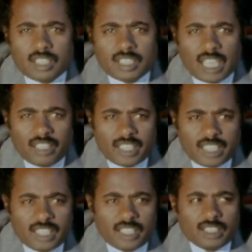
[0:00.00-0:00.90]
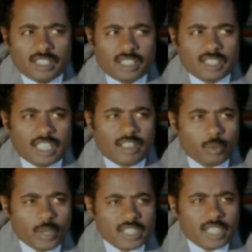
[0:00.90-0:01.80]
southern,
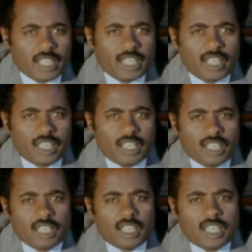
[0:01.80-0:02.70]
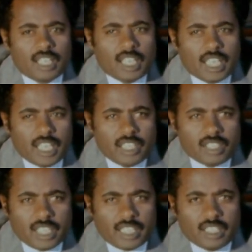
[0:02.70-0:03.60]
southwestern, and
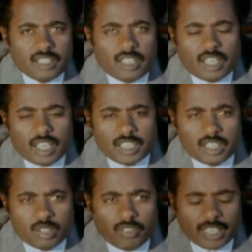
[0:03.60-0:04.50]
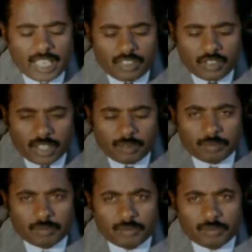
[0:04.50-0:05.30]
eastern regions of the country.